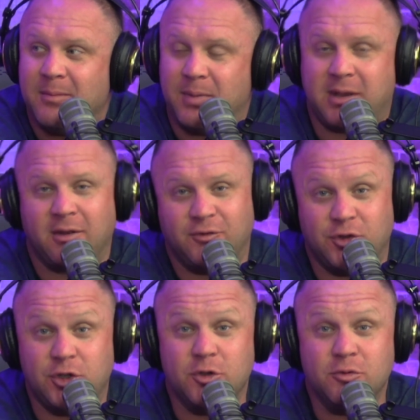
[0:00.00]

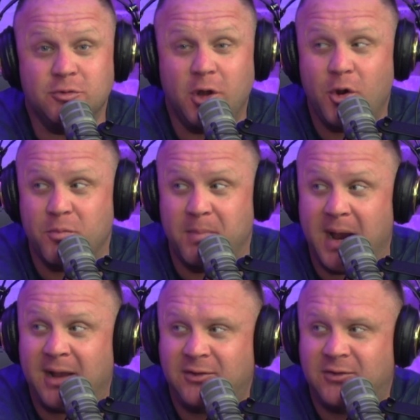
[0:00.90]
because you know
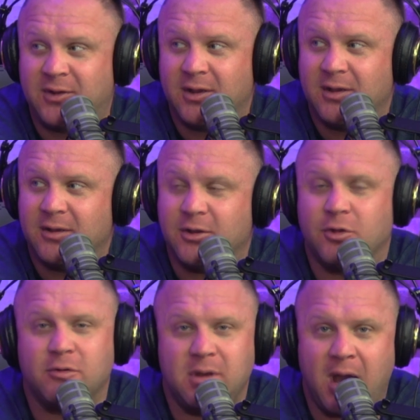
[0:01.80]
best,
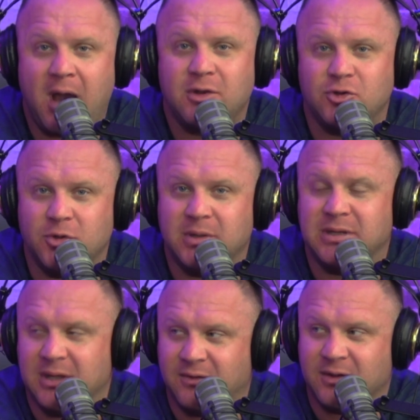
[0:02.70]
you're not
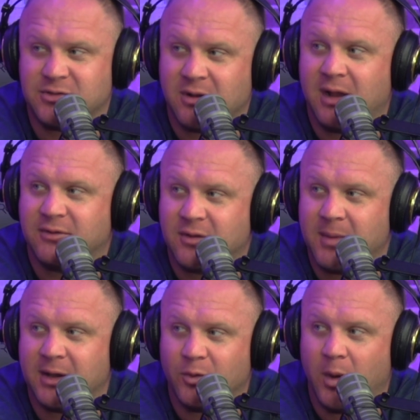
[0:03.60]
doing decentralized
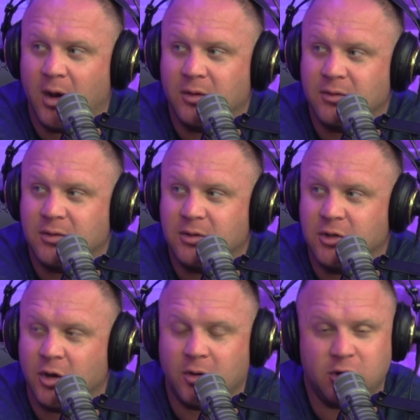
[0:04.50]
command well.
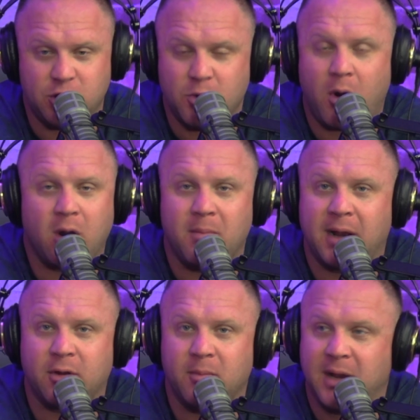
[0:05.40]
You're you are
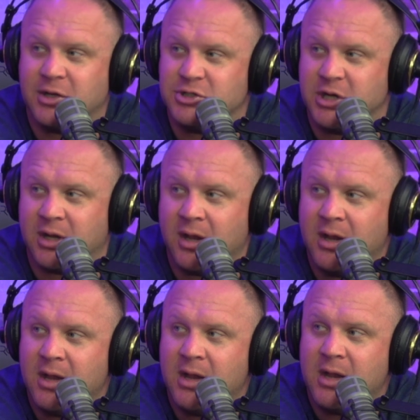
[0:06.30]
micromanaging.
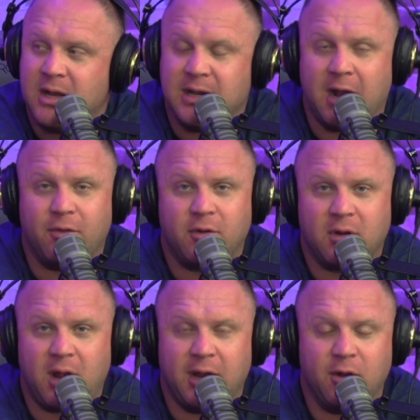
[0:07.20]
Now
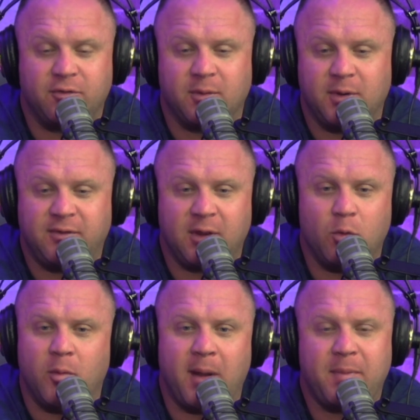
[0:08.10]
there, I know somebody's saying,
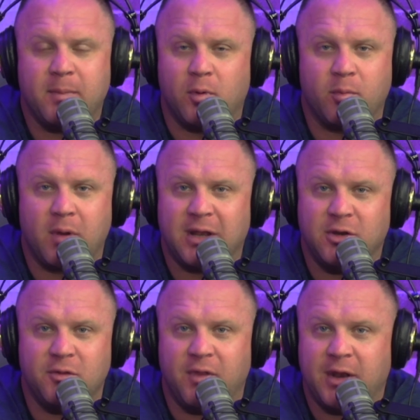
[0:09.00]
"Well, my people are brand
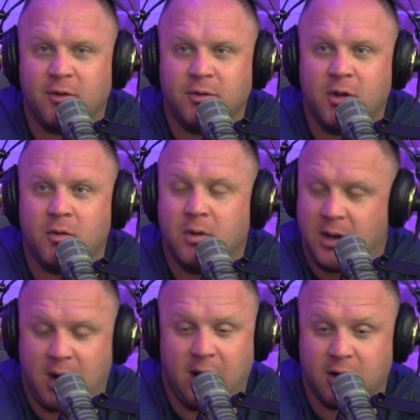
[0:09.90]
new; they don't know."
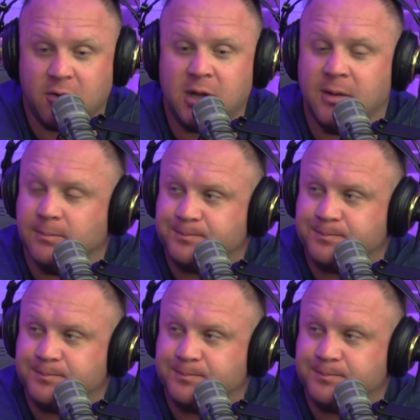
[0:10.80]
I agree.